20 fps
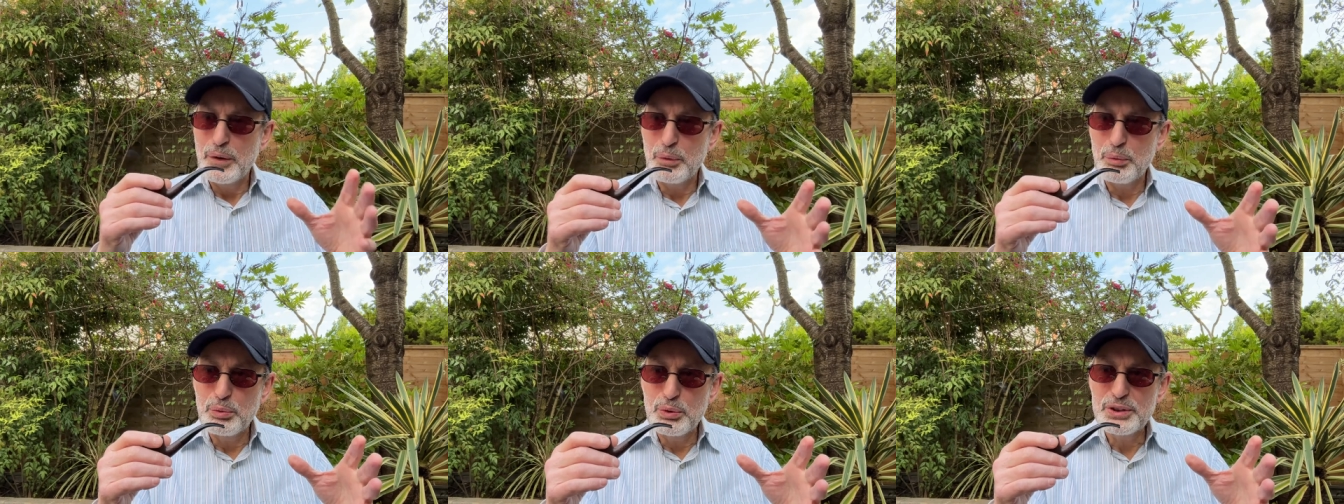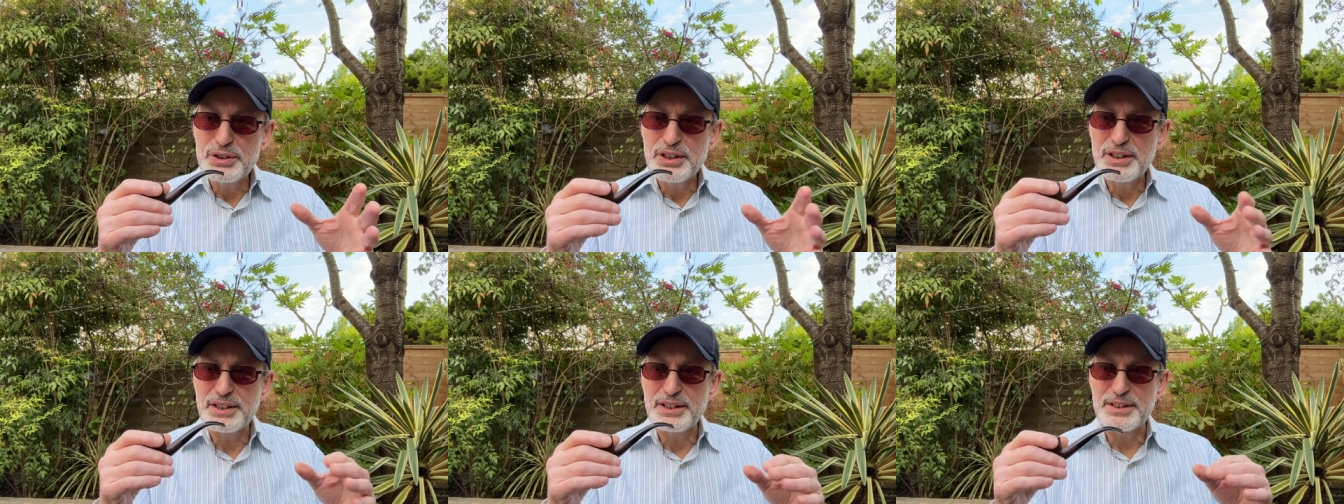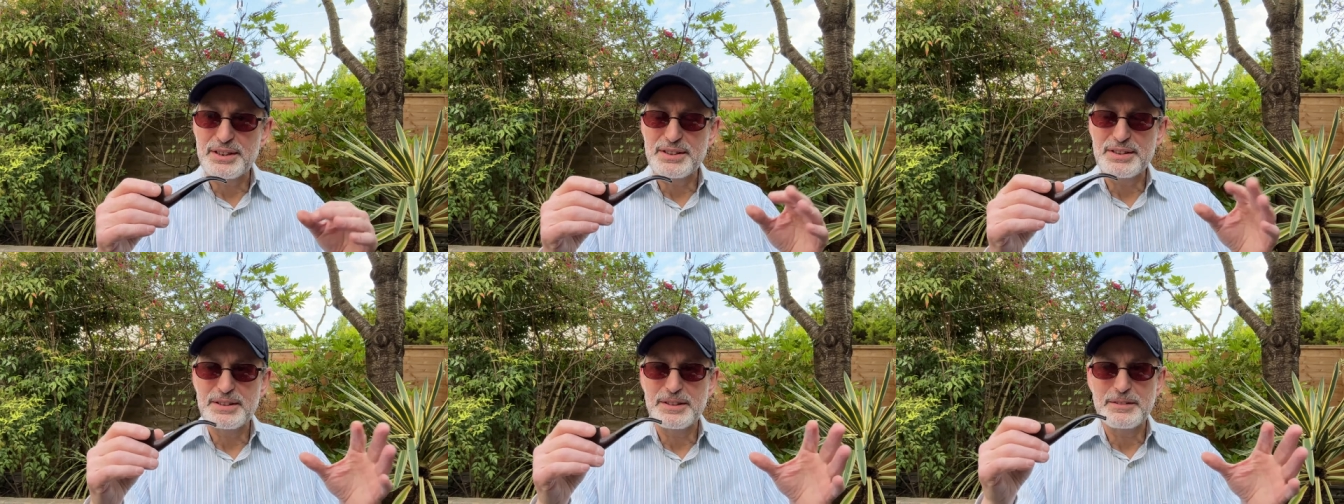
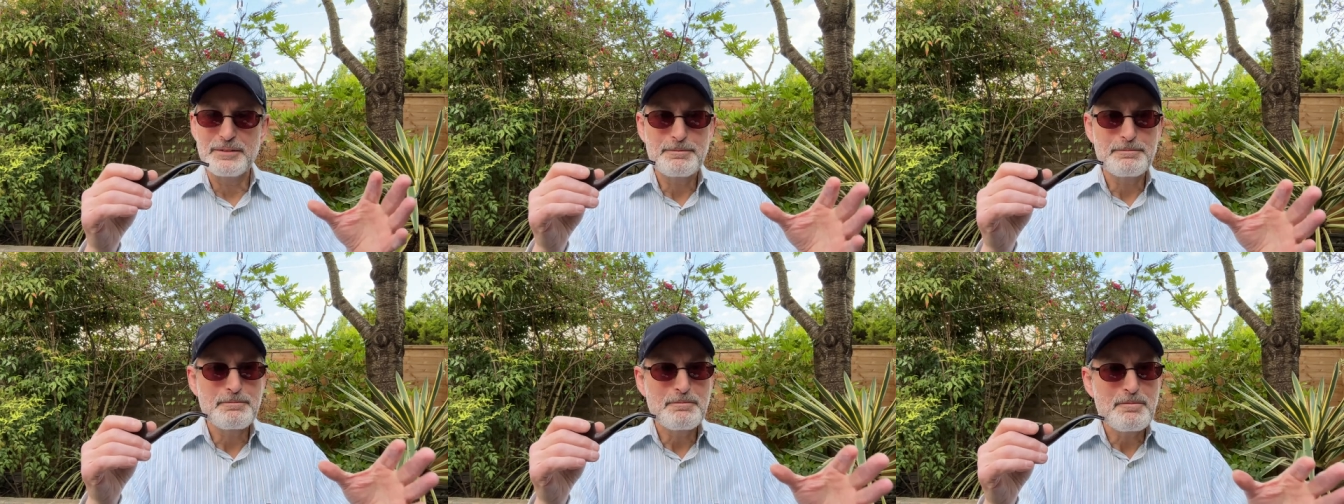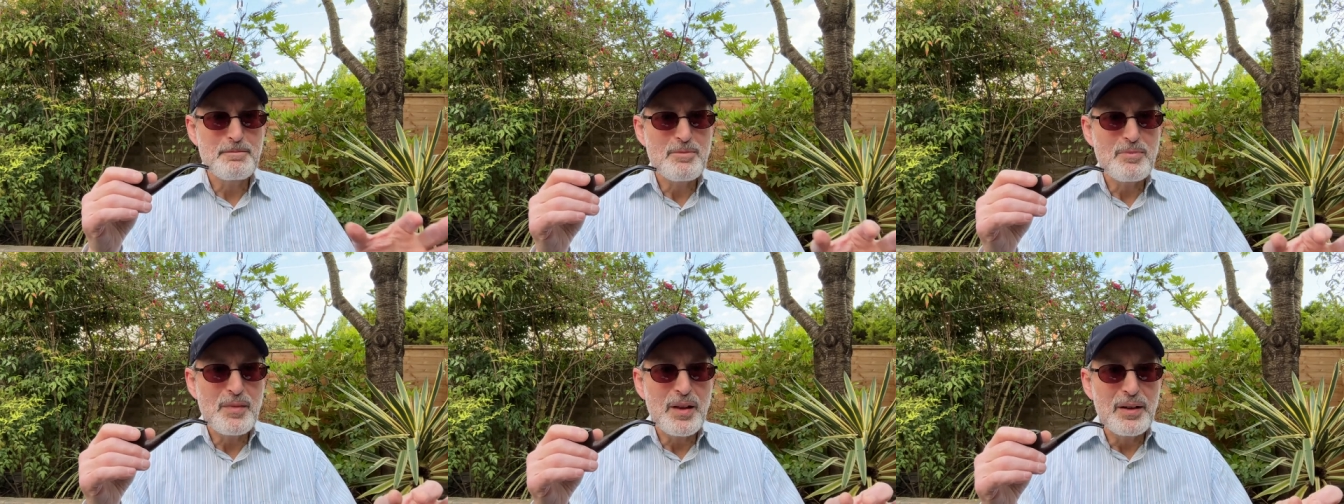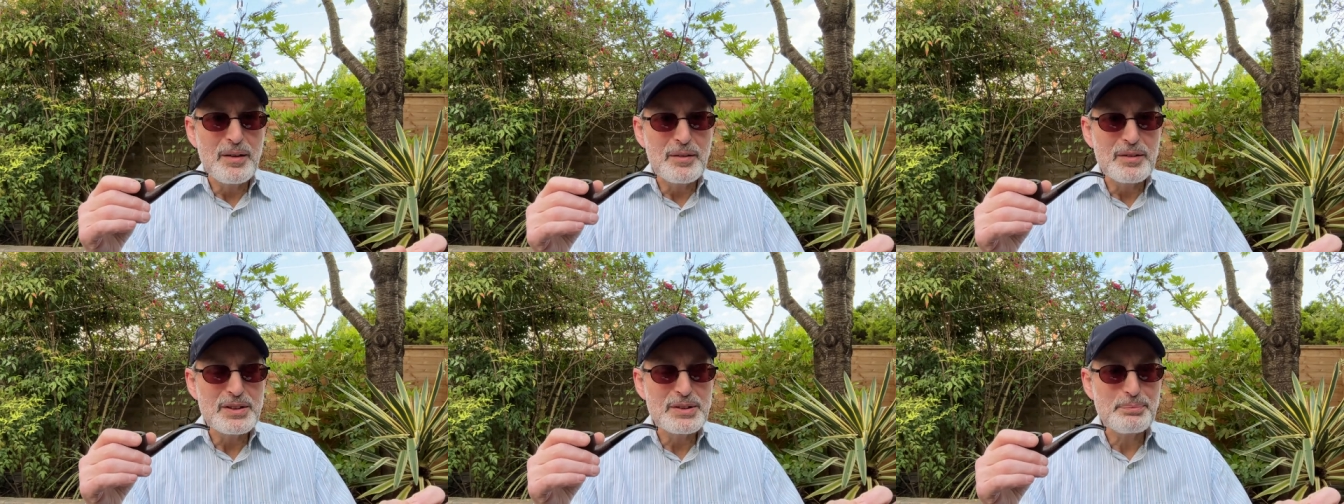Woodiness,
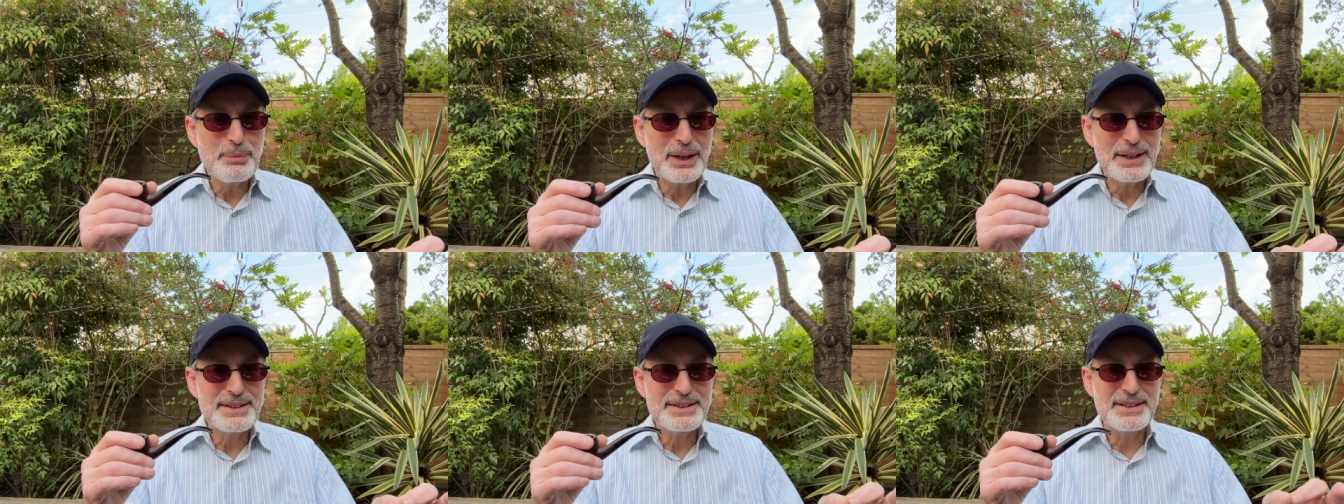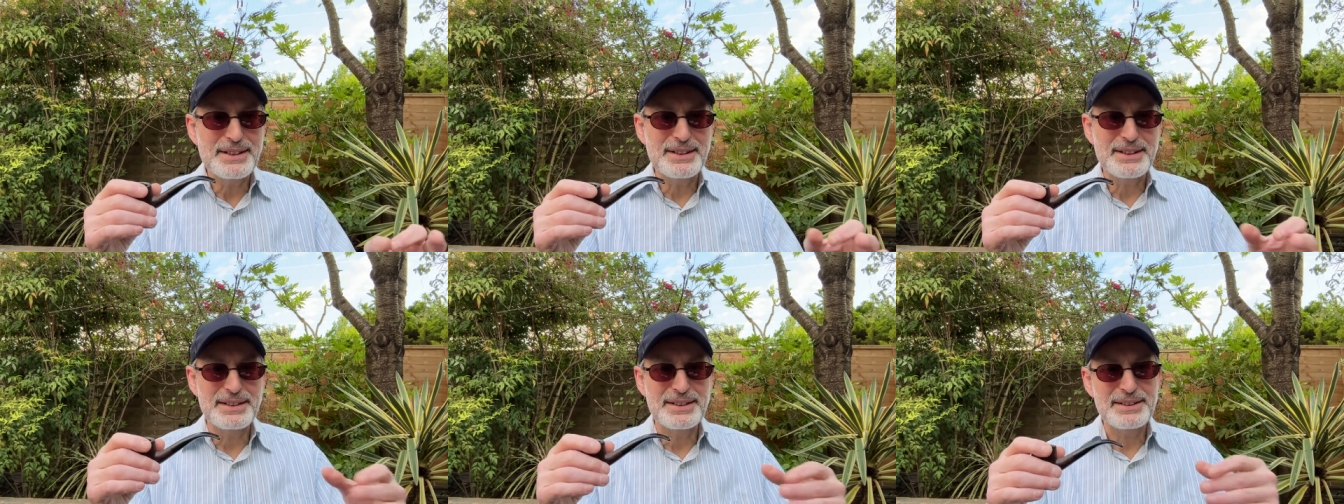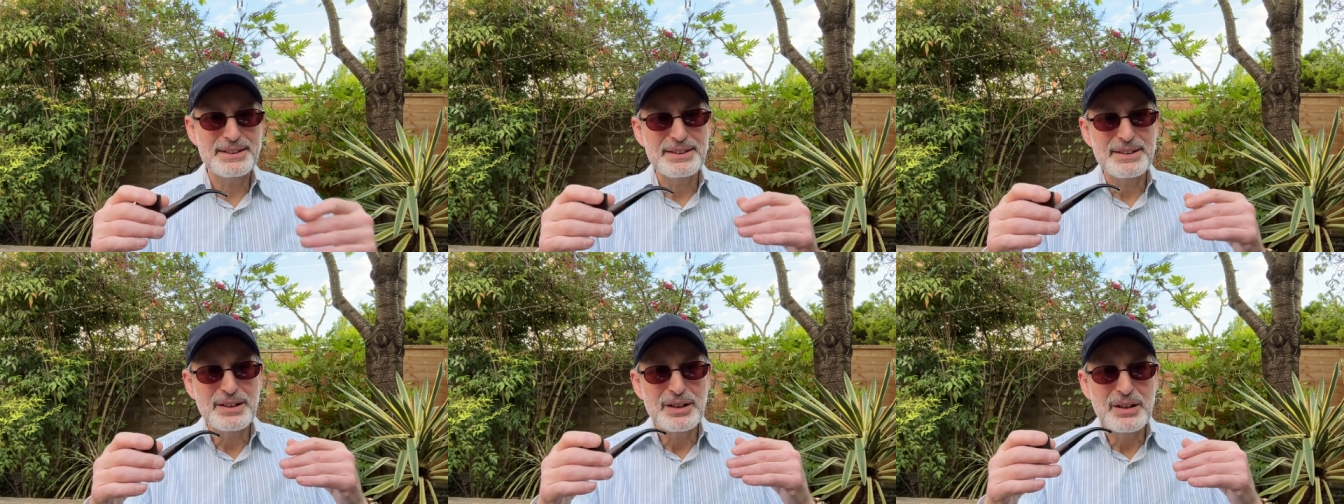
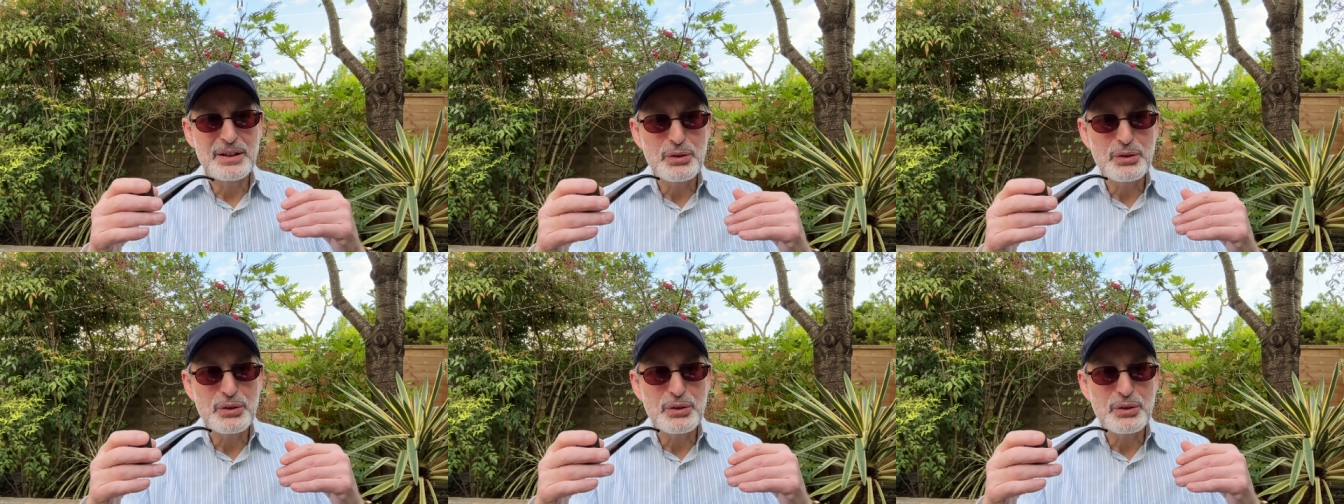spiciness,